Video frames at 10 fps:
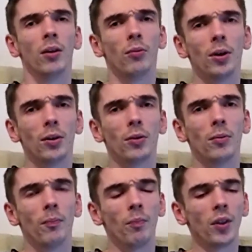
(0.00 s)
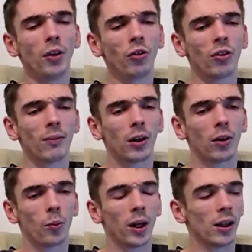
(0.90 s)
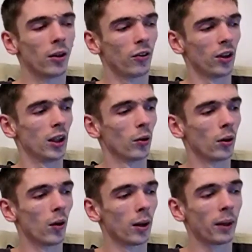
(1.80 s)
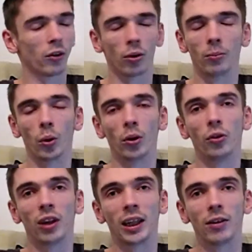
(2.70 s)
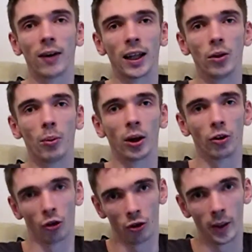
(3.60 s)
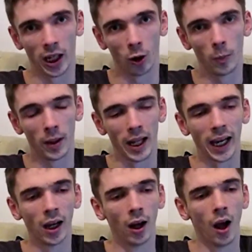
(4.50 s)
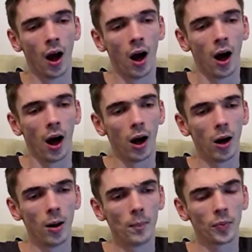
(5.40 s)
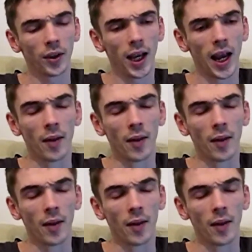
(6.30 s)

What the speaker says: well, let's just have a quick look-see online, make sure I'm not losing any value by just doing an opening. Yeah,